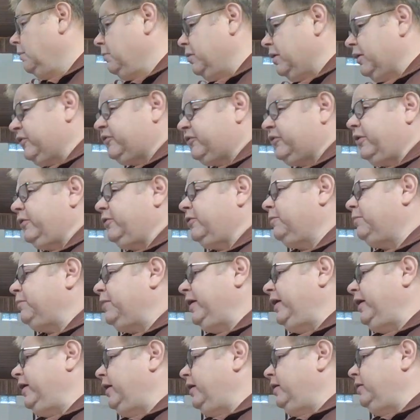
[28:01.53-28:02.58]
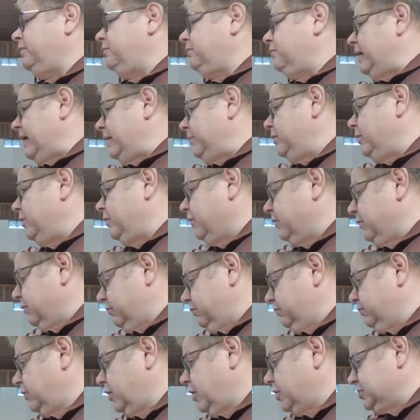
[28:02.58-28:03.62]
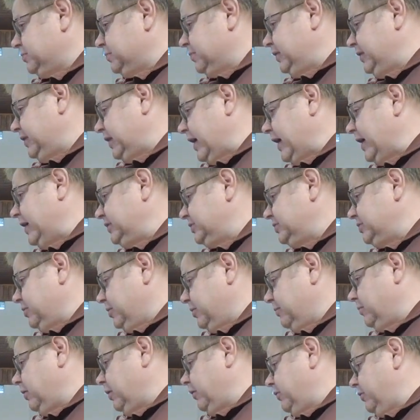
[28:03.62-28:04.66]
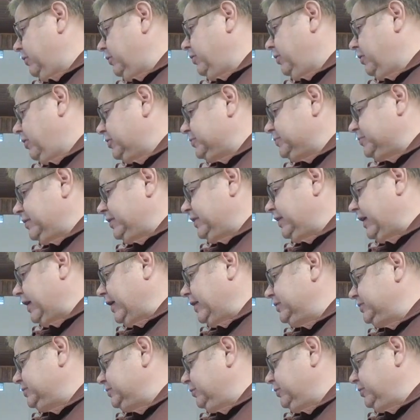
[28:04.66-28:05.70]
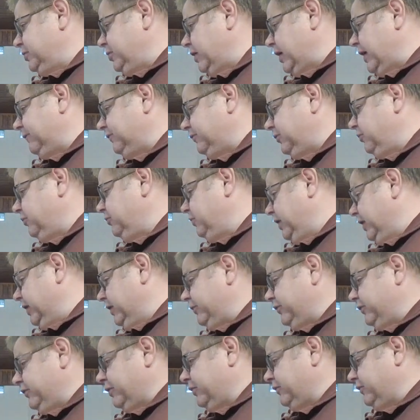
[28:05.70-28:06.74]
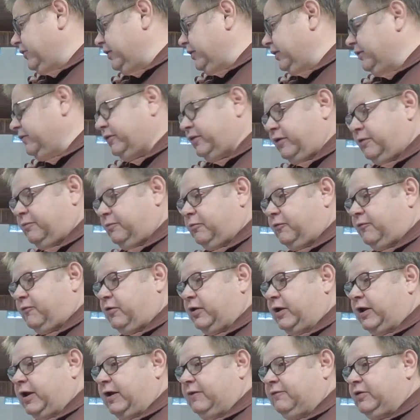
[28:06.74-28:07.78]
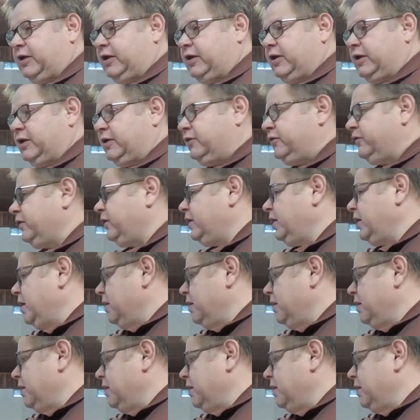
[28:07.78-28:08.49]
But a single parent, maybe your husband dies, you're a mother, and your husband dies when you have two kids, let's say, instead of before you have any kids.